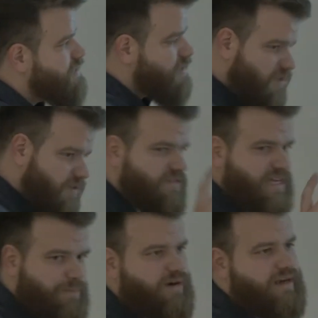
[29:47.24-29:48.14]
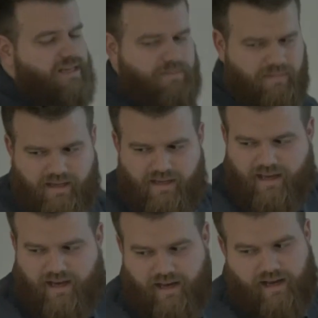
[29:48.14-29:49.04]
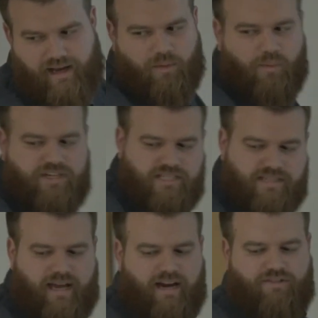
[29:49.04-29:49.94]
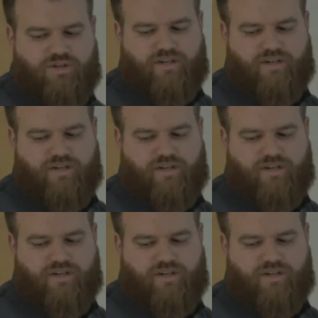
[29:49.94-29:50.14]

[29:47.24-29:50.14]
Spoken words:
to sort of separate them, which is kind of